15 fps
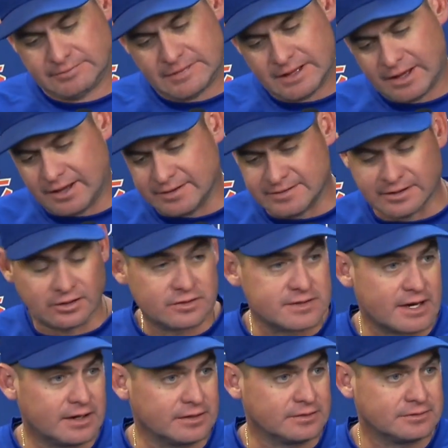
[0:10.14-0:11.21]
Yeah, he's a good
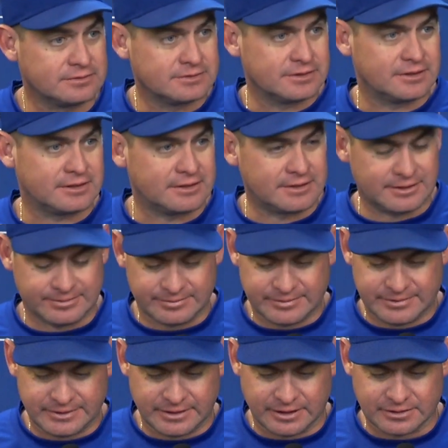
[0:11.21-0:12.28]
sign. Uh,
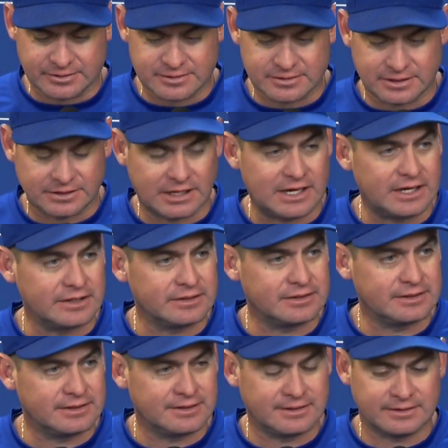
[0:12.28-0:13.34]
tells us a lot.
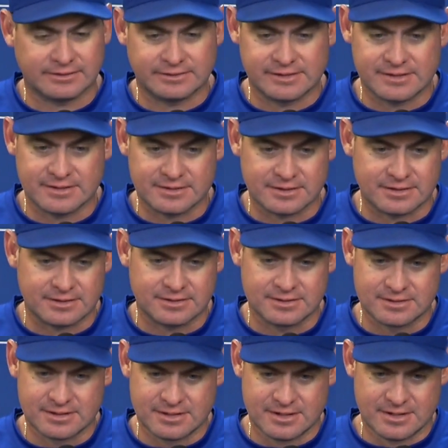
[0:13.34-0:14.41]
Uh, this is a
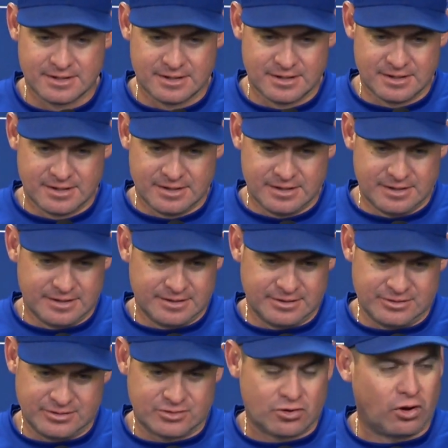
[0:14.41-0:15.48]
he's
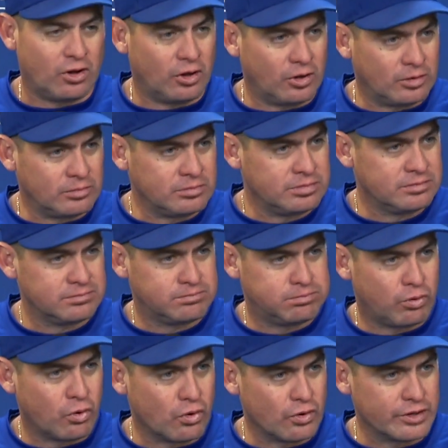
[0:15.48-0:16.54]
just calm,
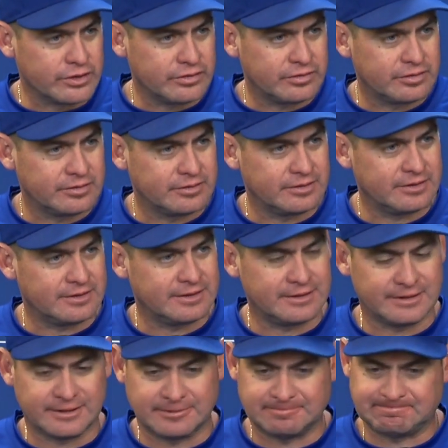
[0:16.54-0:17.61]
poised.
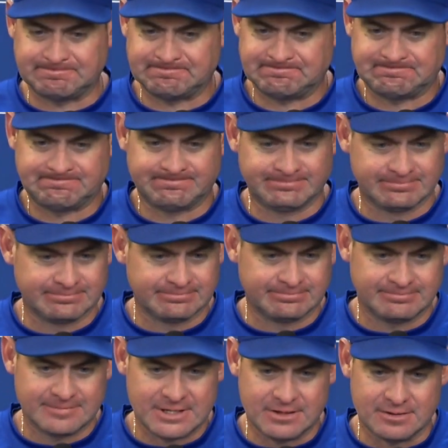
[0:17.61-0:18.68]
Um,
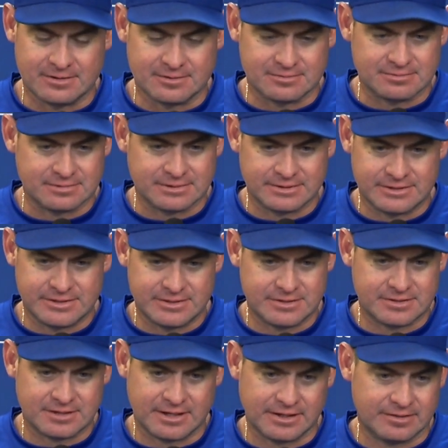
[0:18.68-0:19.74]
you know, he's
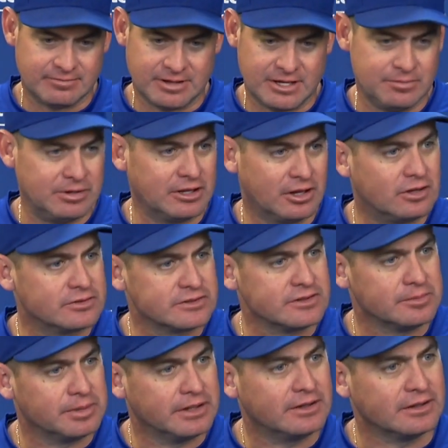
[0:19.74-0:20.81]
just like he belongs in the
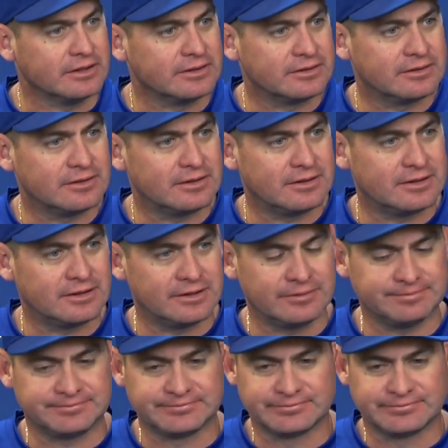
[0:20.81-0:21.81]
big leagues. Um,